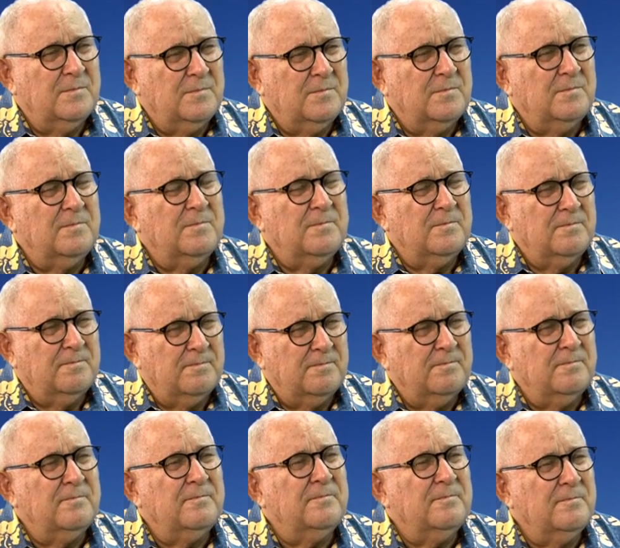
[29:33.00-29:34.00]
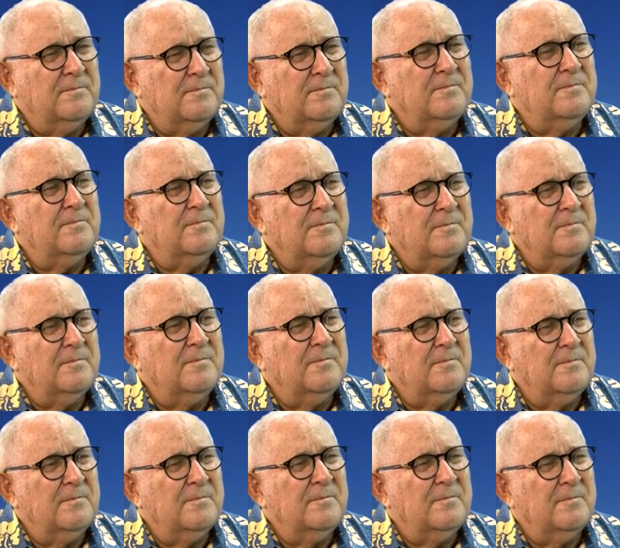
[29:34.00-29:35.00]

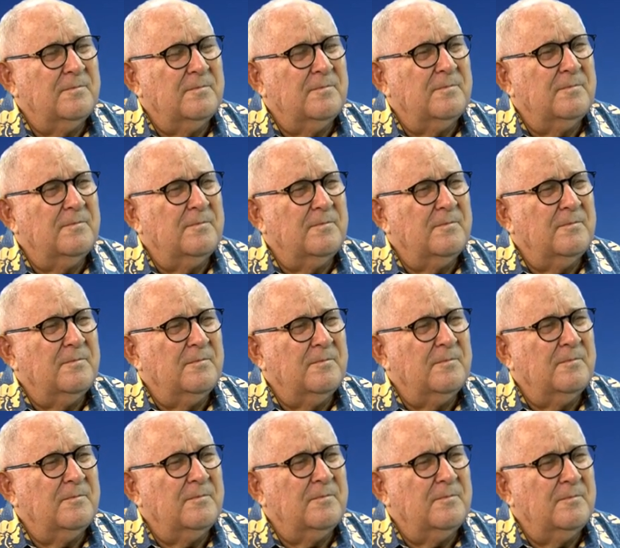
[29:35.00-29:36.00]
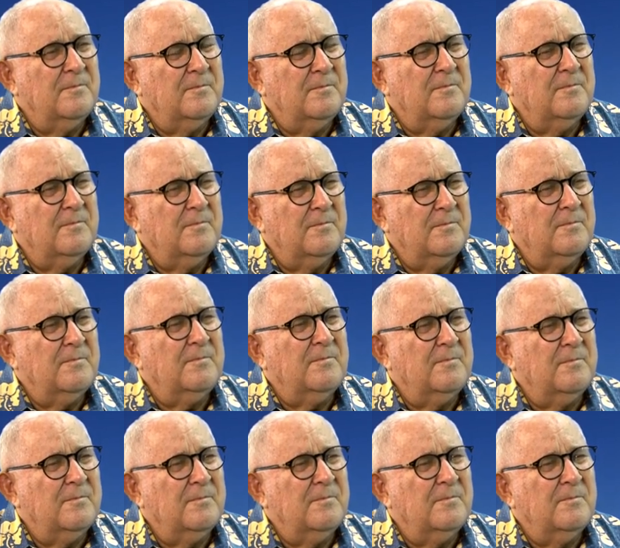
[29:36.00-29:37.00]

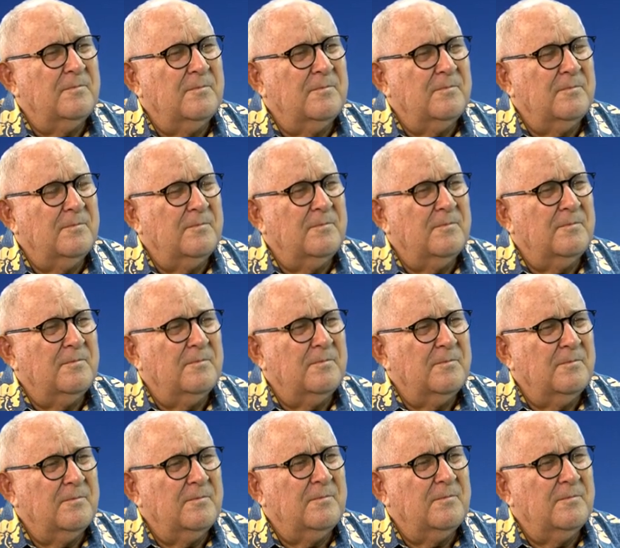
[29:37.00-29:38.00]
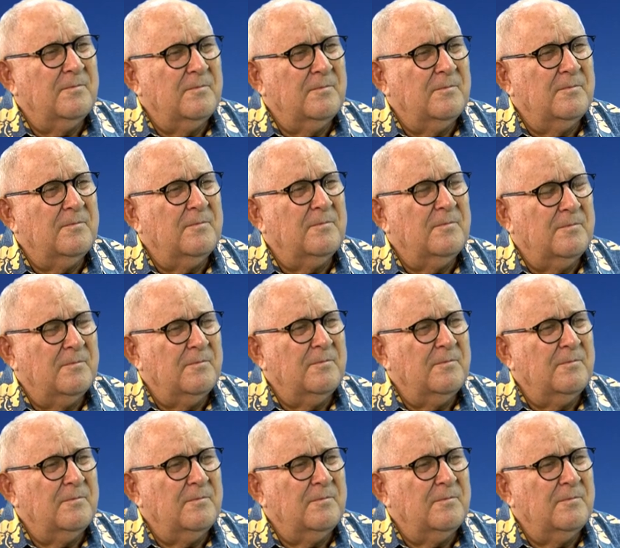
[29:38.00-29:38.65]
[no speech]